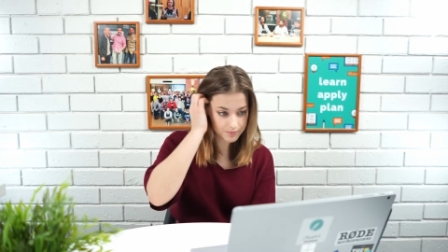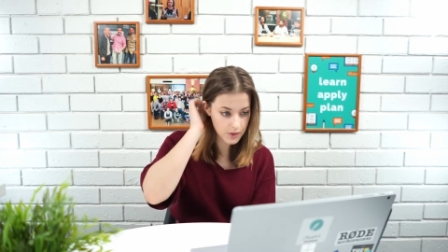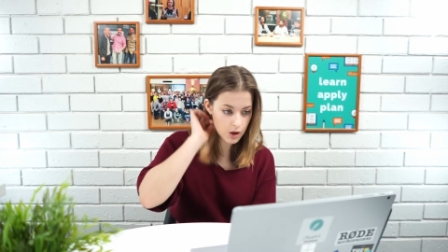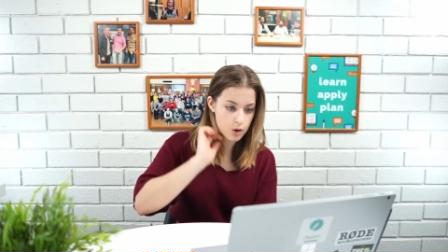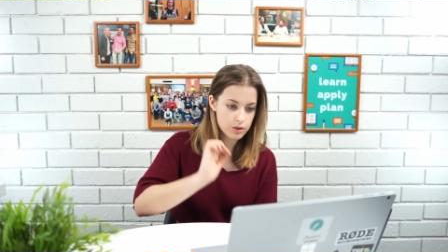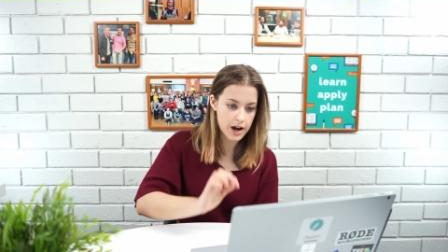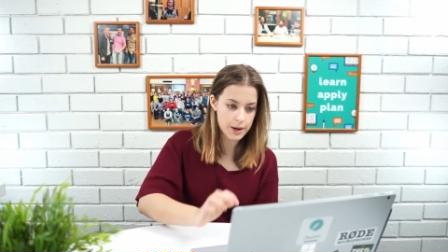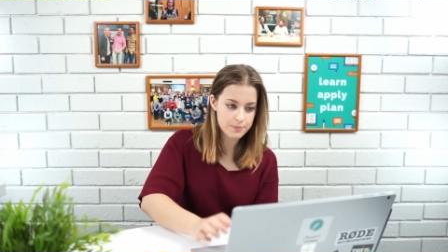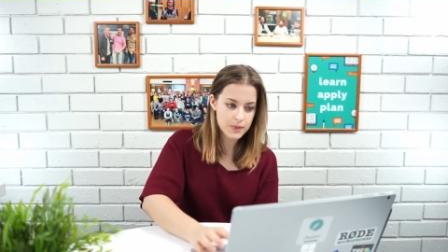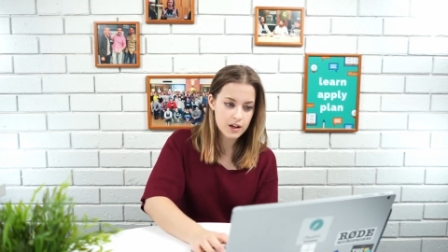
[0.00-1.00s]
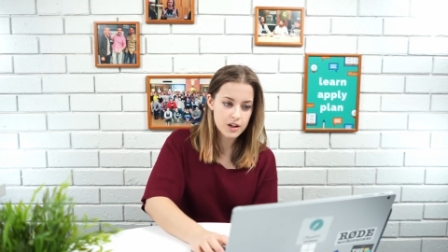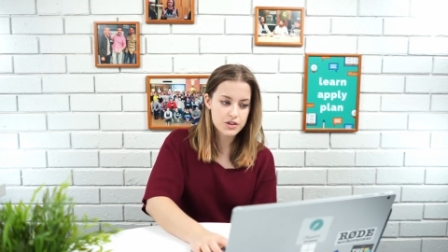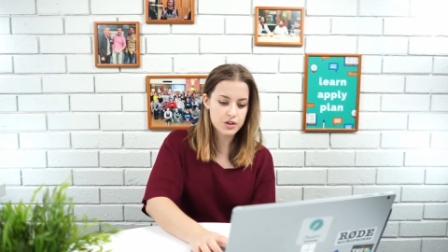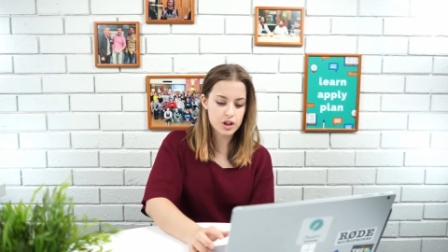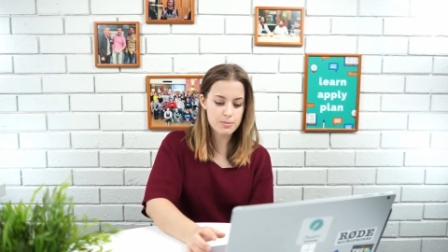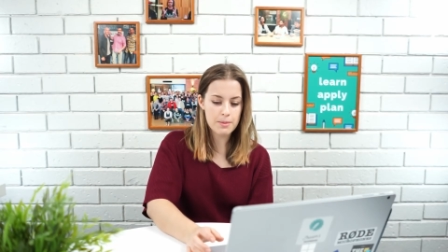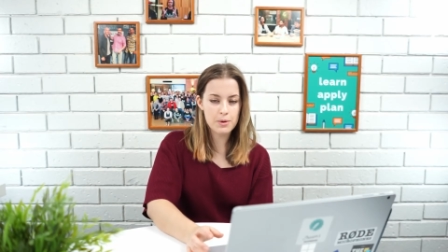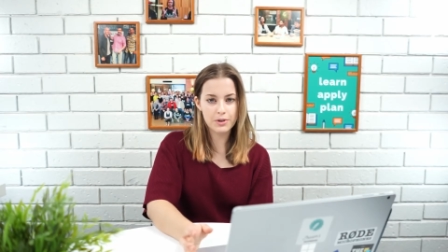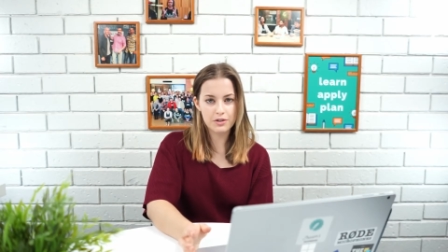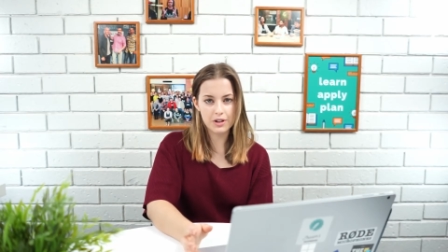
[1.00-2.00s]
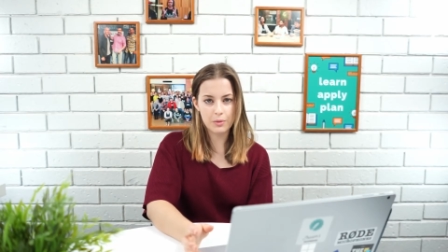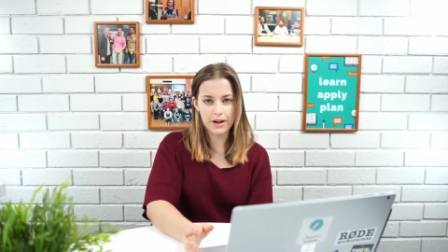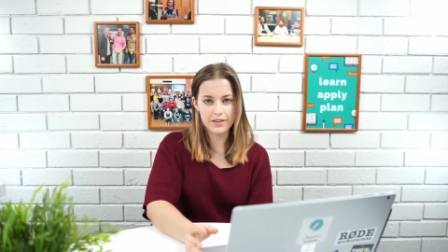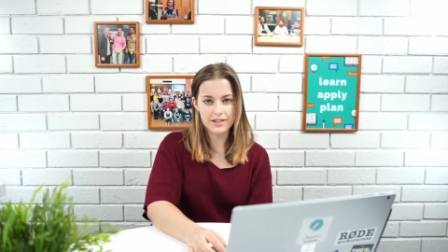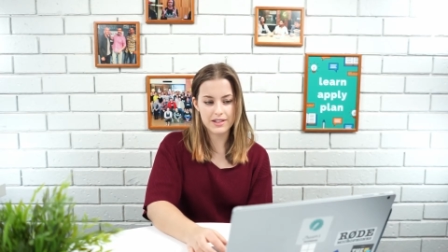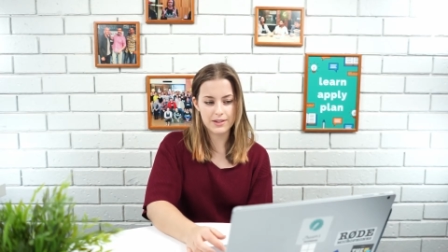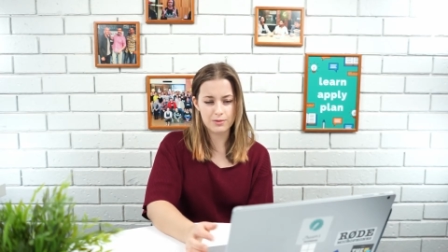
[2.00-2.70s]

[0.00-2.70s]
All right, so you might be wondering why this is even